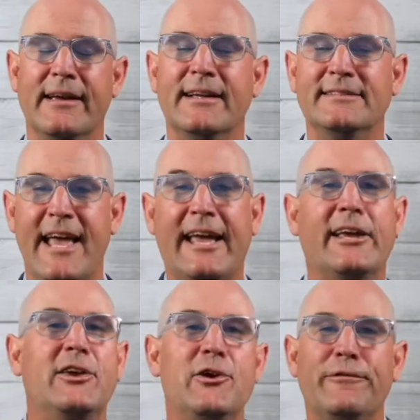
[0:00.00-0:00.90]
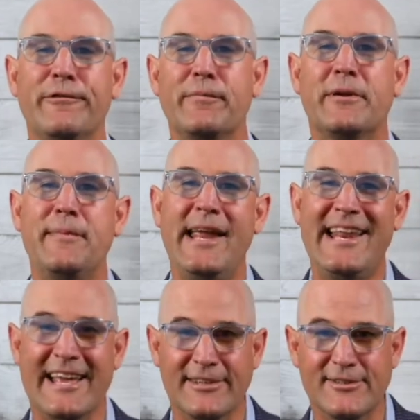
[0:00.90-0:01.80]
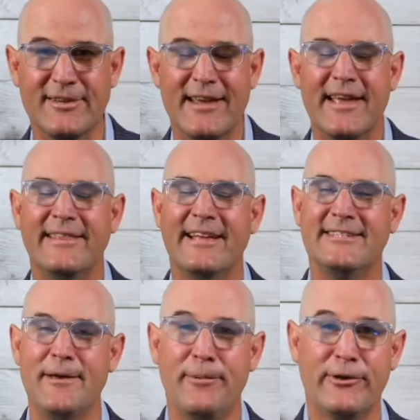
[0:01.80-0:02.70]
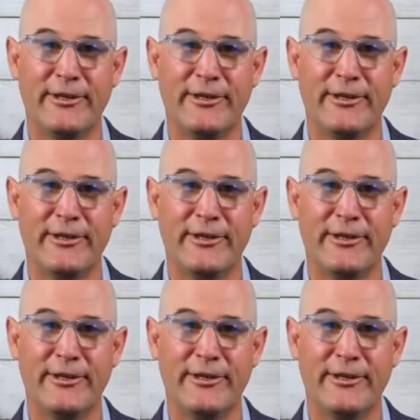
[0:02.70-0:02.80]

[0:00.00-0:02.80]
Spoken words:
Take a cue from comedians. They typically